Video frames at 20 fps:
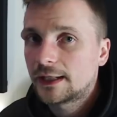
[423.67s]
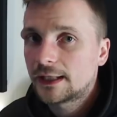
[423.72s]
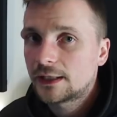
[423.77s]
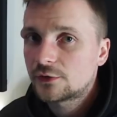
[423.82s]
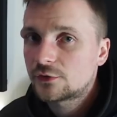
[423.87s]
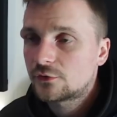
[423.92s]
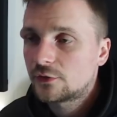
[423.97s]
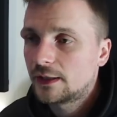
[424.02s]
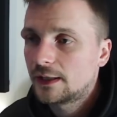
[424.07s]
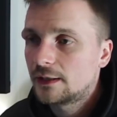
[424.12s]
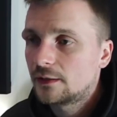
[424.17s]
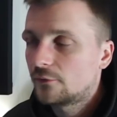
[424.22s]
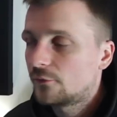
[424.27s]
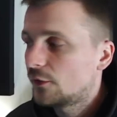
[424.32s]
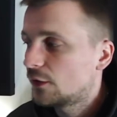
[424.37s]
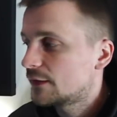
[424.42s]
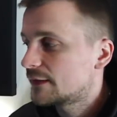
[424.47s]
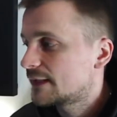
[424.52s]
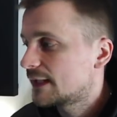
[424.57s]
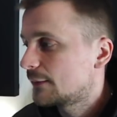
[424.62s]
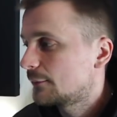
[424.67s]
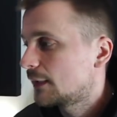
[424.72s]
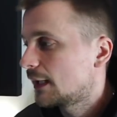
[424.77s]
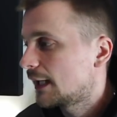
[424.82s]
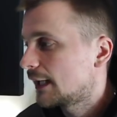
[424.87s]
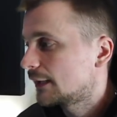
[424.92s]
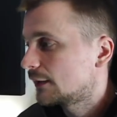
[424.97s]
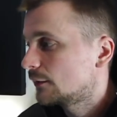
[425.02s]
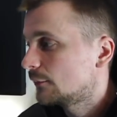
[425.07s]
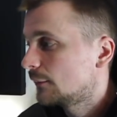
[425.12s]
and get straight in the first team
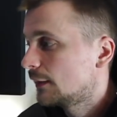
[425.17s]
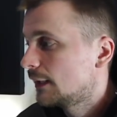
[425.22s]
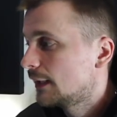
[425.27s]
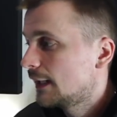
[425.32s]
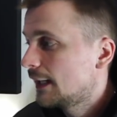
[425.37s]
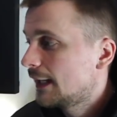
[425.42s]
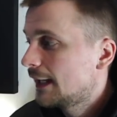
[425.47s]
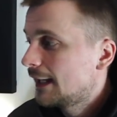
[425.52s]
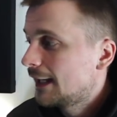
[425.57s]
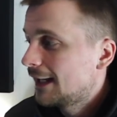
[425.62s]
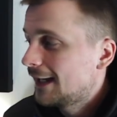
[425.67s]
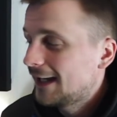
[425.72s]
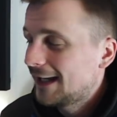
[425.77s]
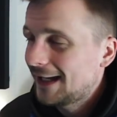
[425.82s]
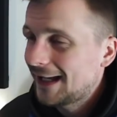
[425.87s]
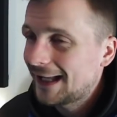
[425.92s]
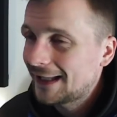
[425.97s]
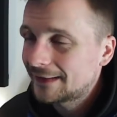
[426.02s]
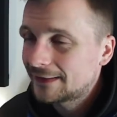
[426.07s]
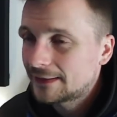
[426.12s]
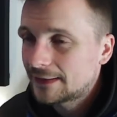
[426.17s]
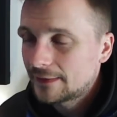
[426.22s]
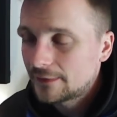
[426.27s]
lineup. And